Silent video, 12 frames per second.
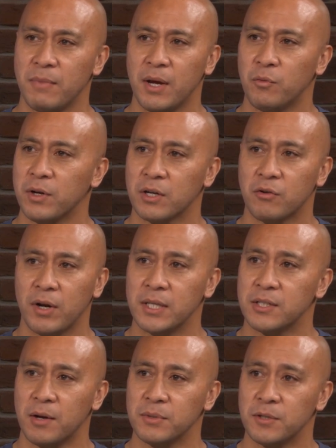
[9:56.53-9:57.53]
man, what a
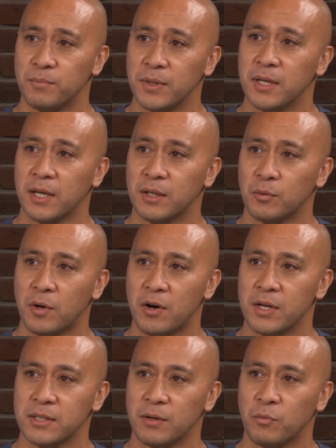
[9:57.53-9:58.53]
great time to be at the
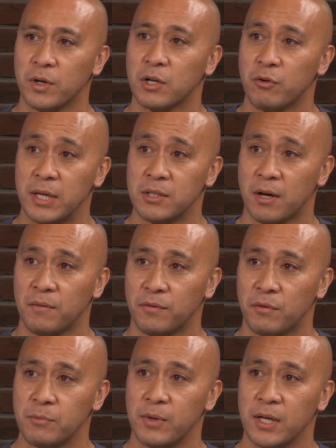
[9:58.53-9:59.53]
Warriors and what a great time
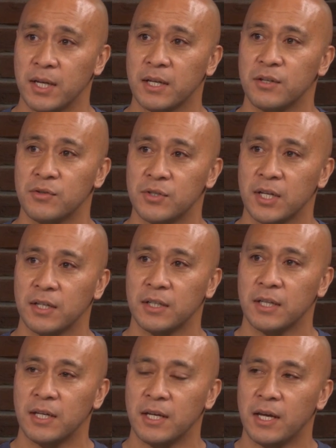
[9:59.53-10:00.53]
for rugby league in New Zealand.